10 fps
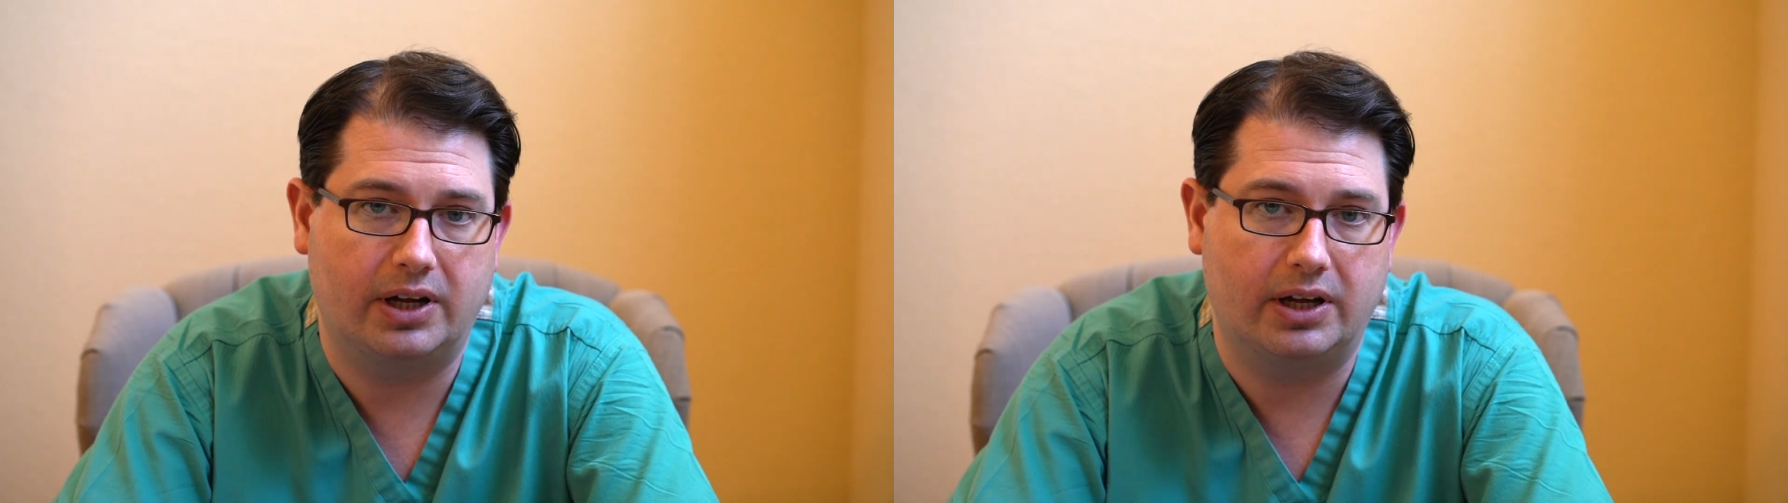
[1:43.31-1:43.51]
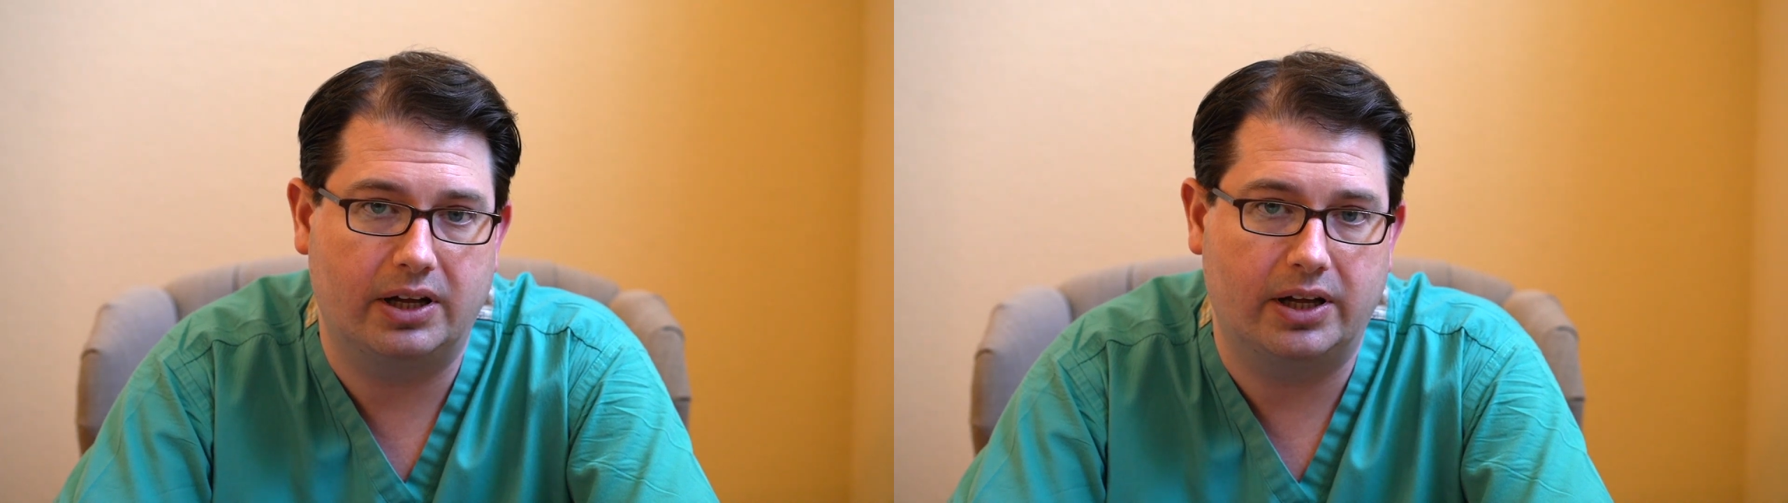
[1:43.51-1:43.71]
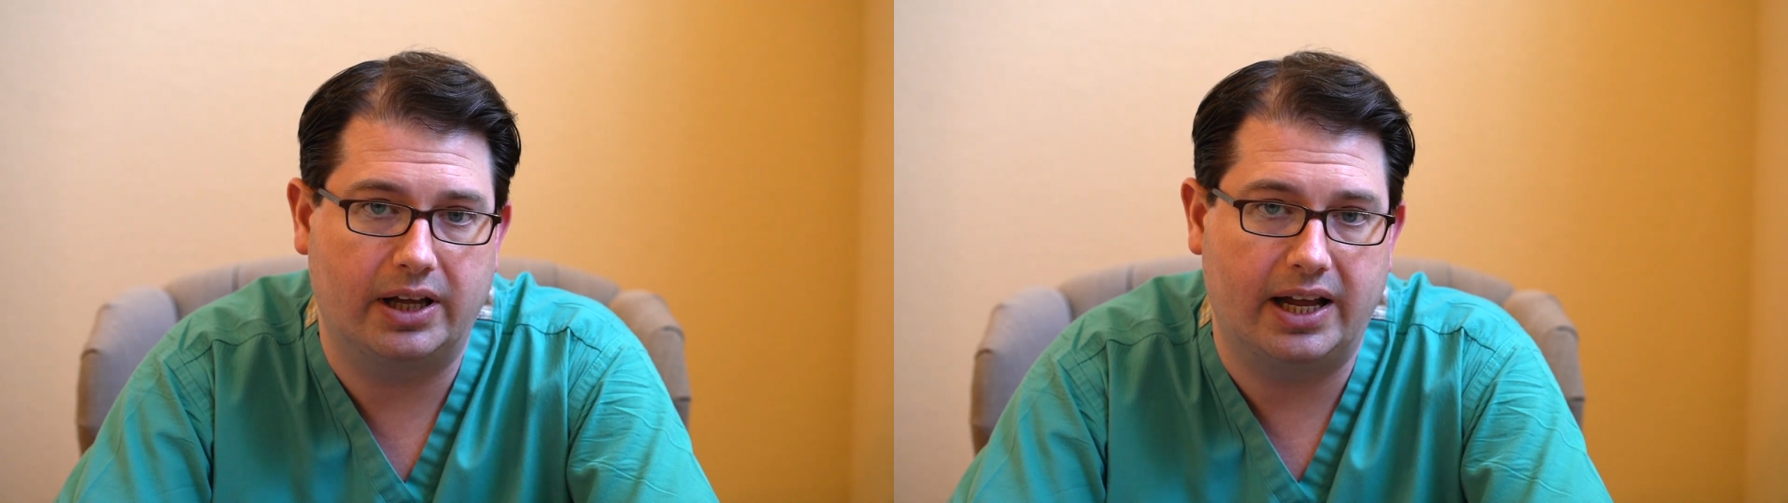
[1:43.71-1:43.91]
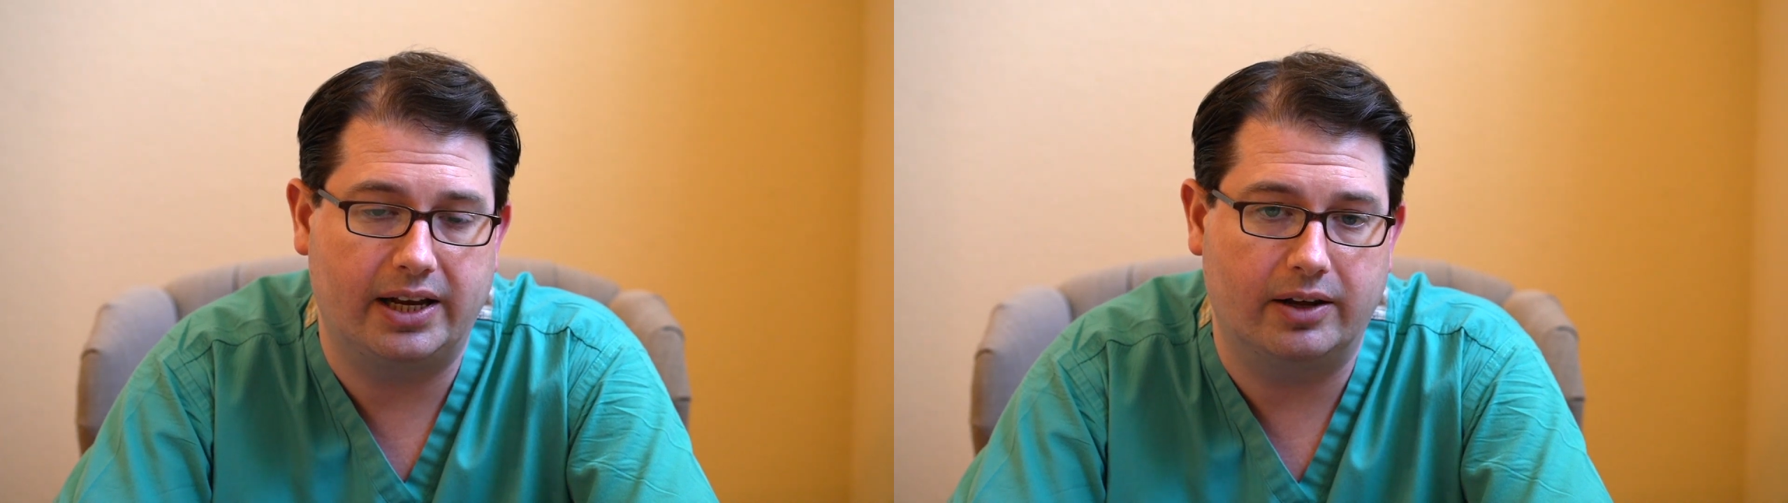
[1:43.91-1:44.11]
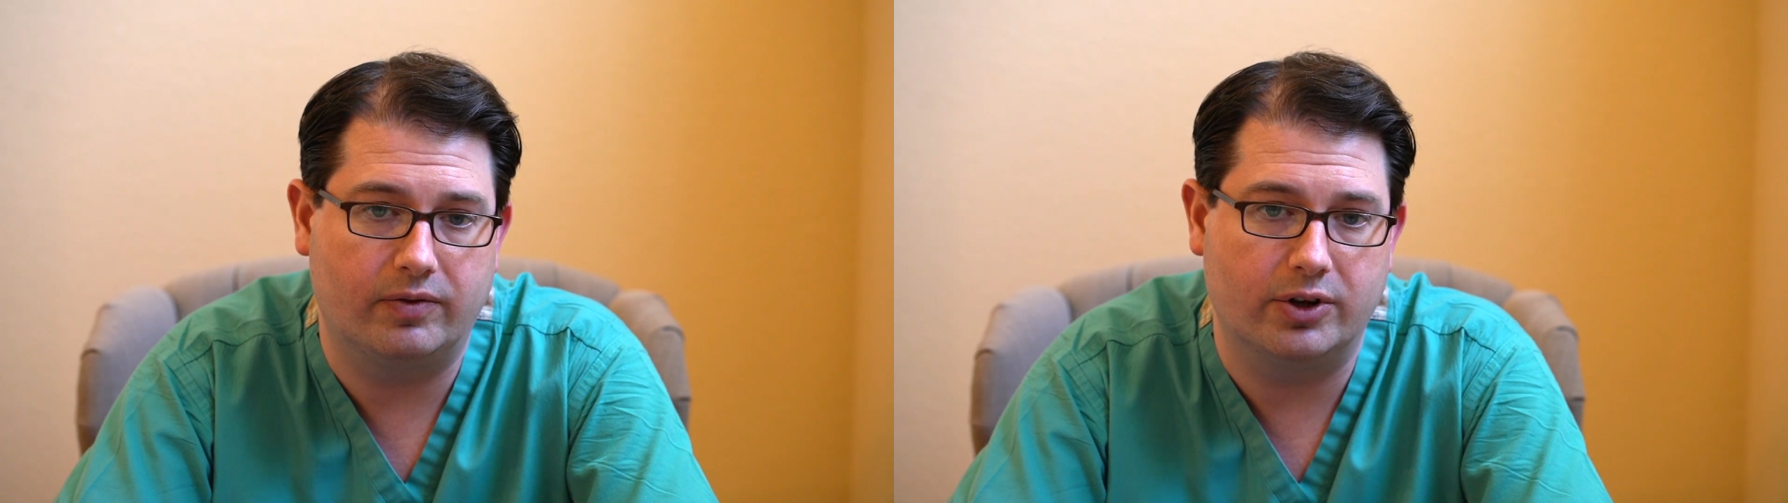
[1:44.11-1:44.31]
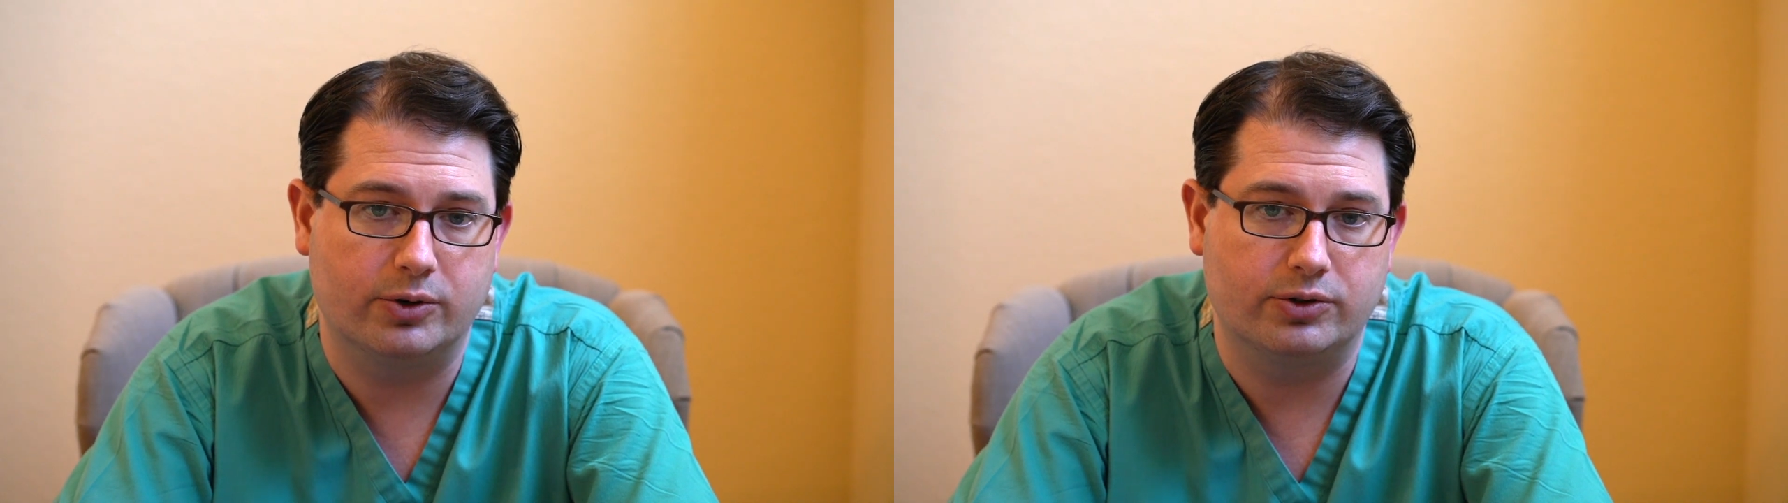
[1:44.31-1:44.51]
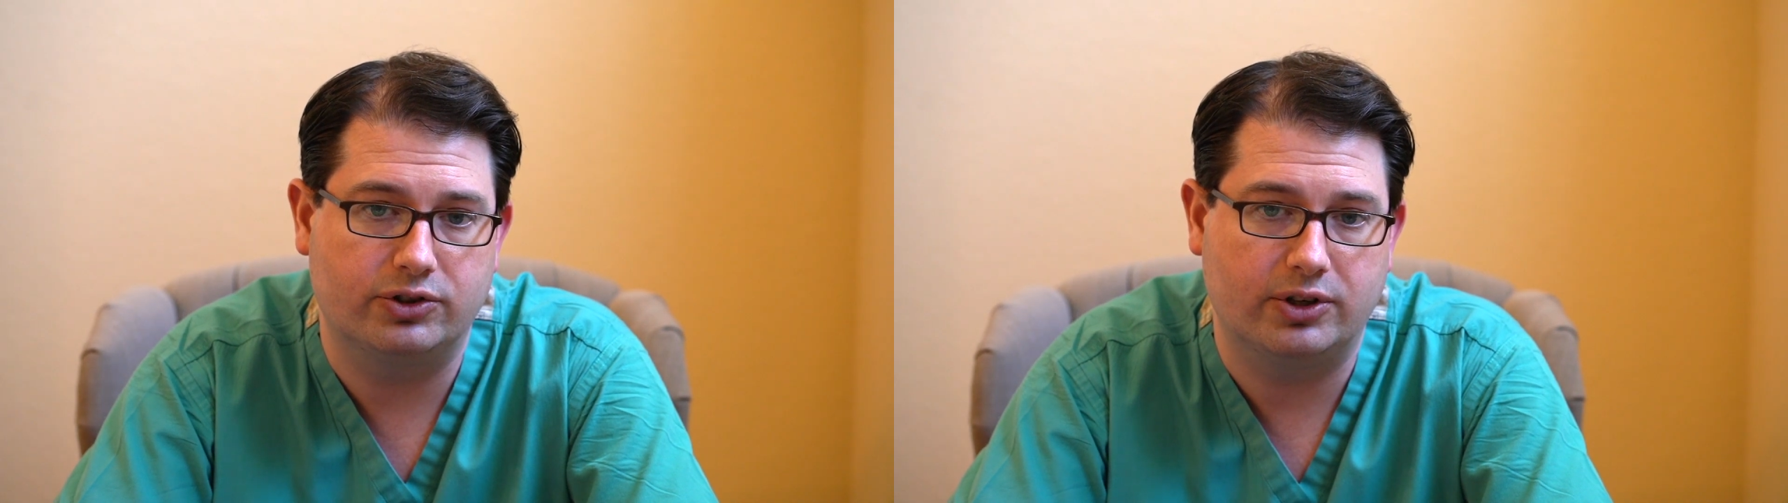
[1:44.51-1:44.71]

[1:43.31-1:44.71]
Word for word: any of those